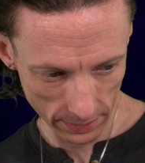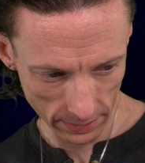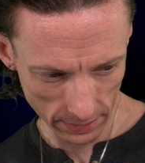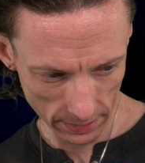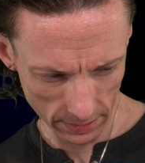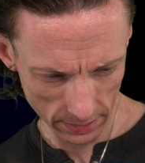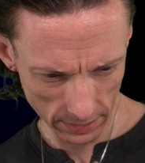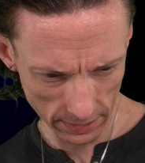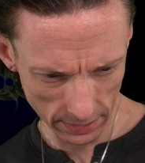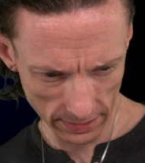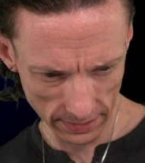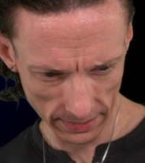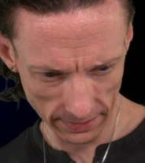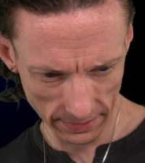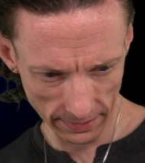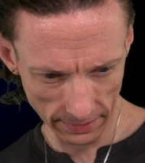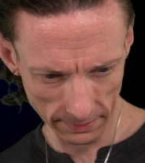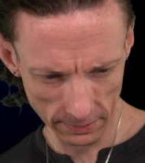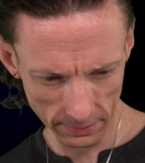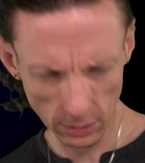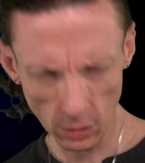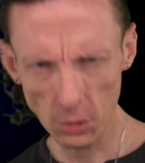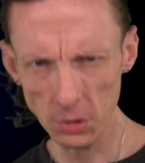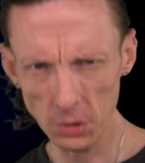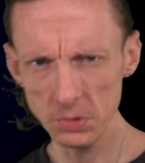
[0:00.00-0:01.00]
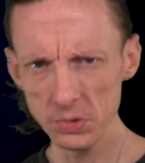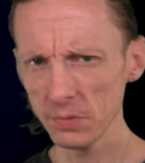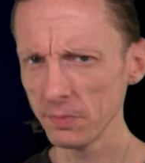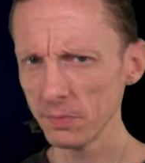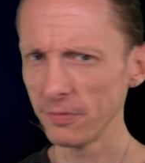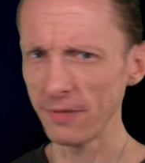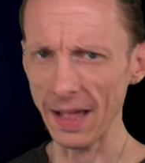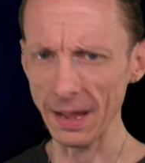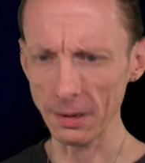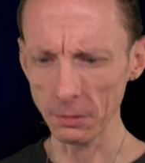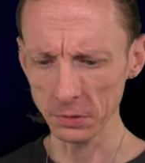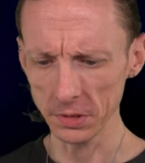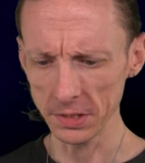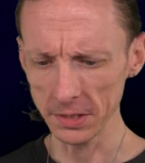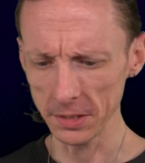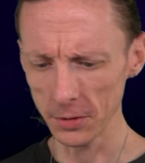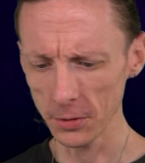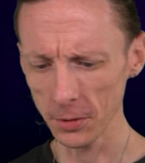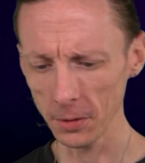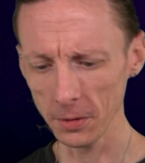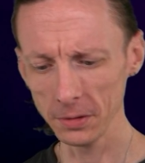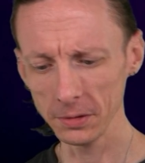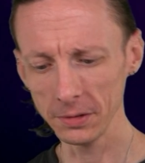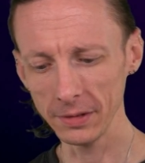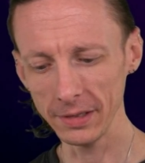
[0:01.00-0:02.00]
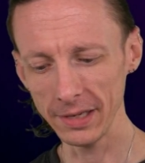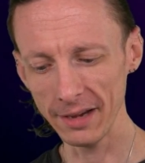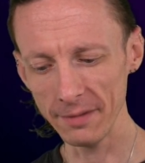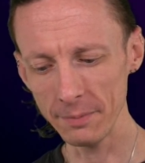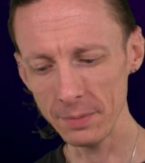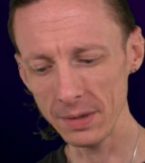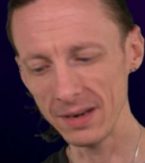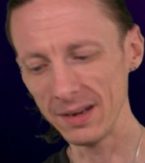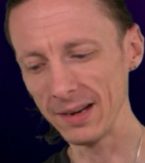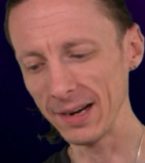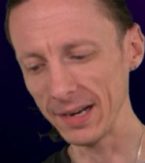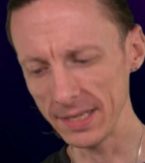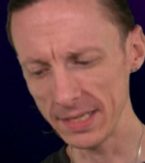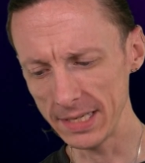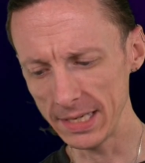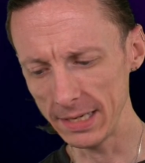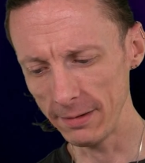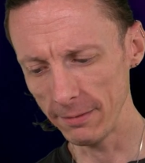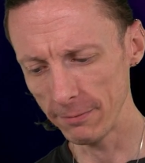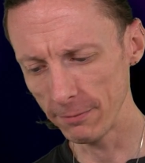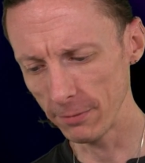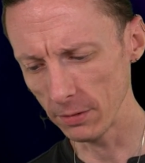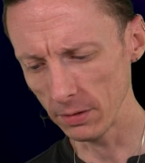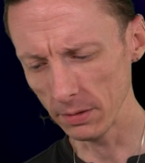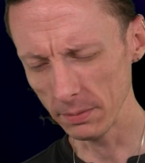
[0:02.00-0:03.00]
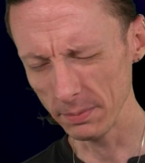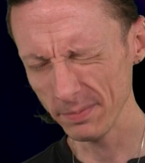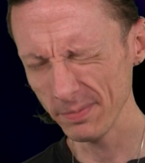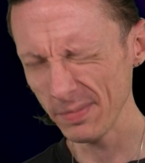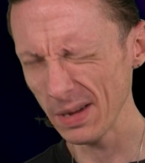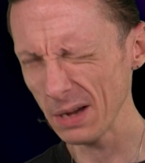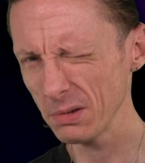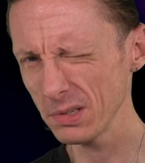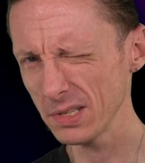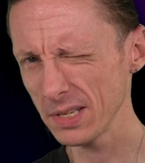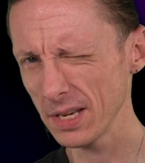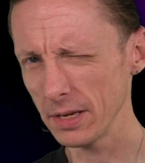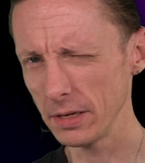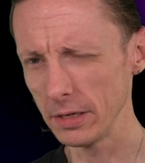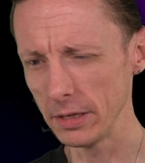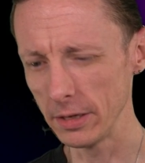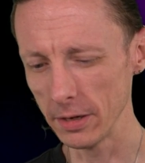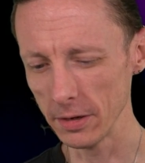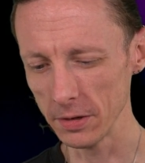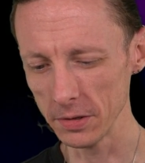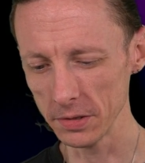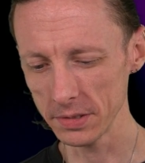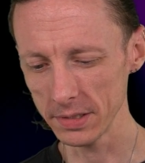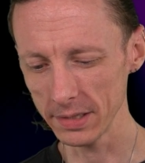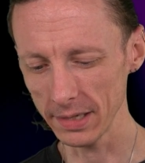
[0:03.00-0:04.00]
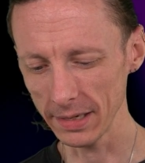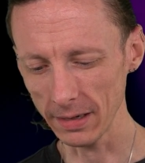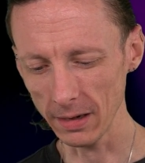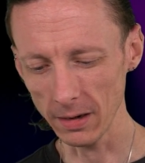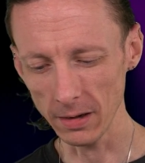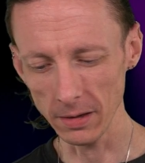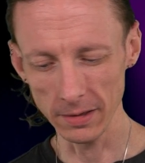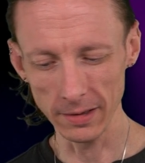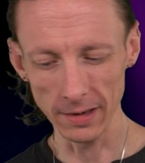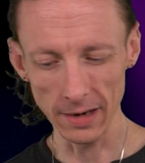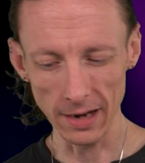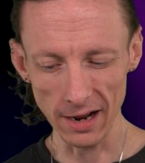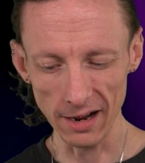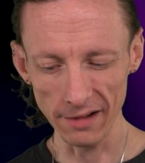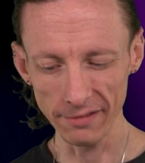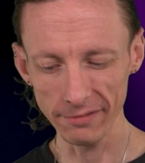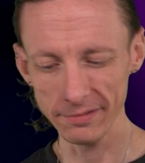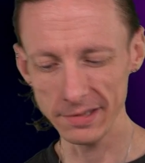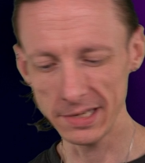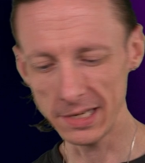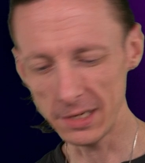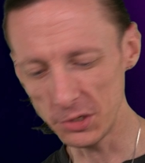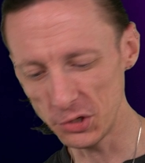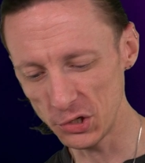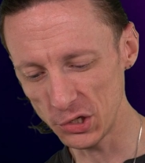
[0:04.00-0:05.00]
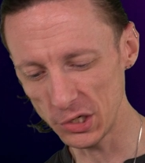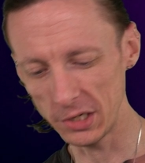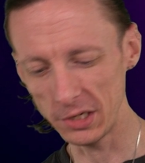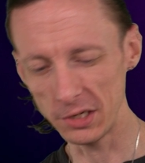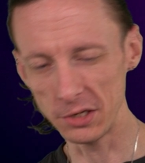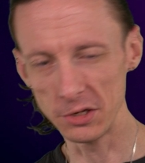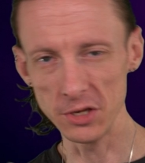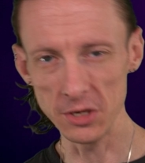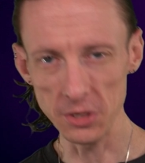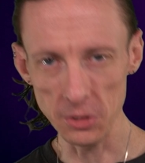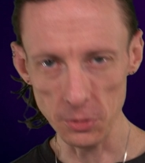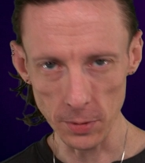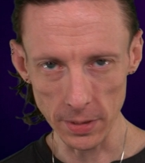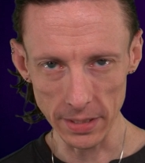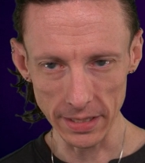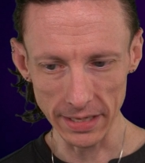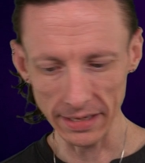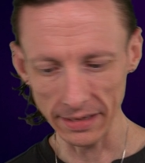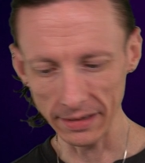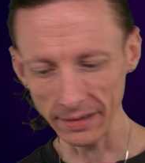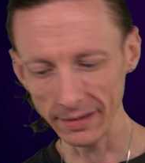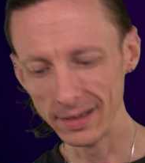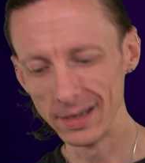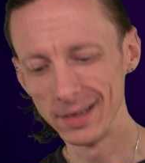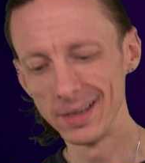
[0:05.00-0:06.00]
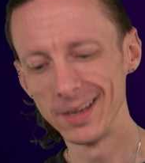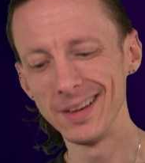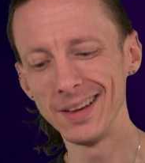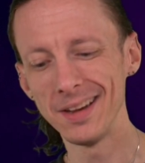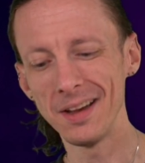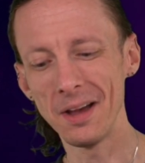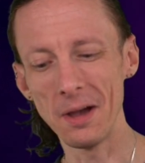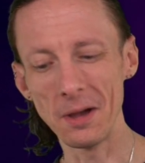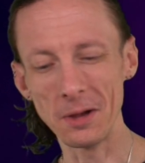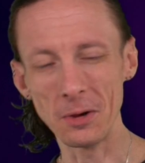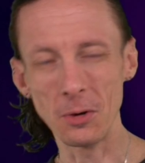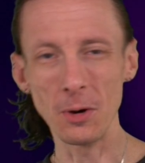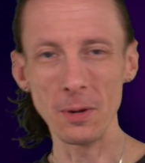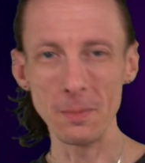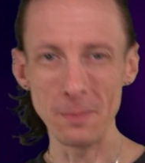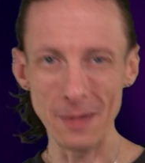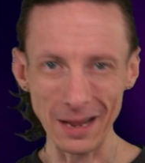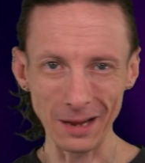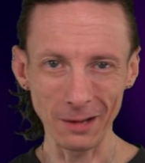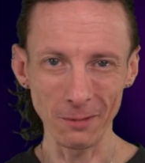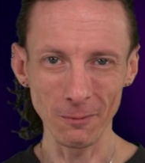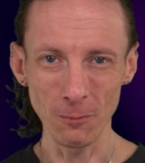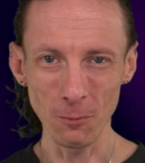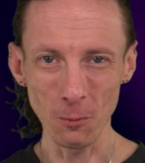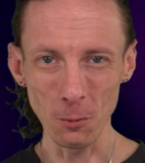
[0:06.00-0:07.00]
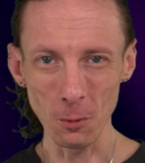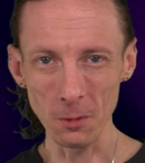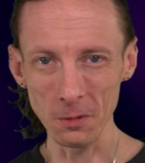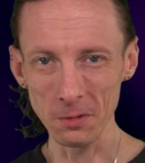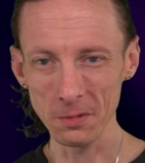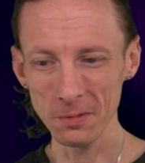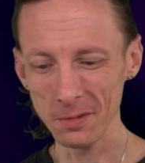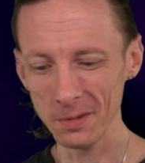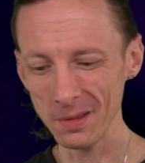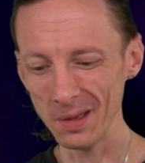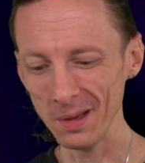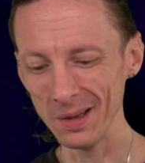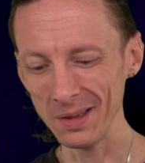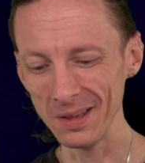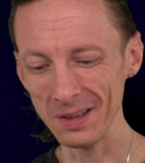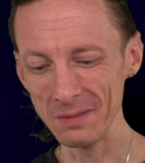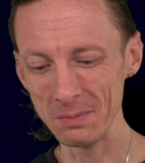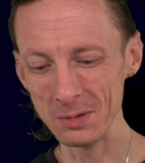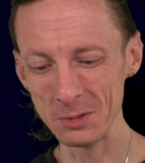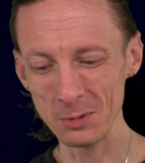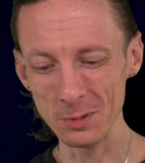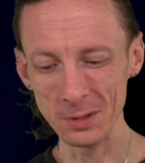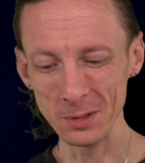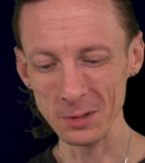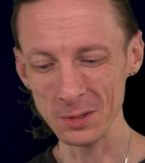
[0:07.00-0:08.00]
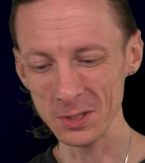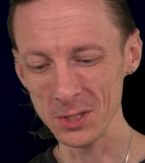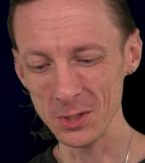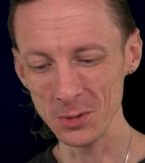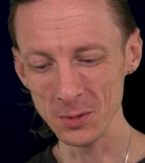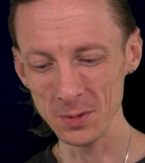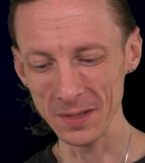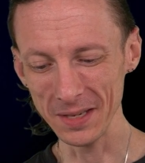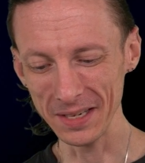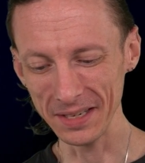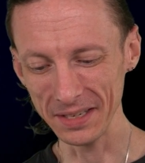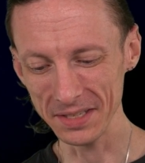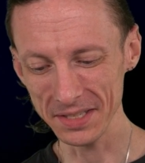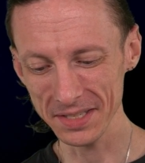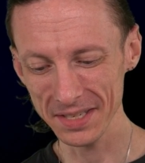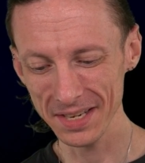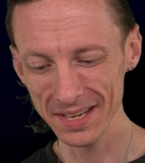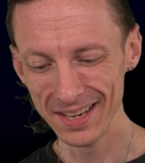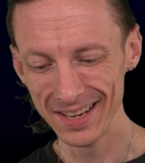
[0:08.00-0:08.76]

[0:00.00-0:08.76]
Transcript: a college faculty currently. I've been in IT for about 10 years, like on and off, teaching, doing, going back and forth between those two things.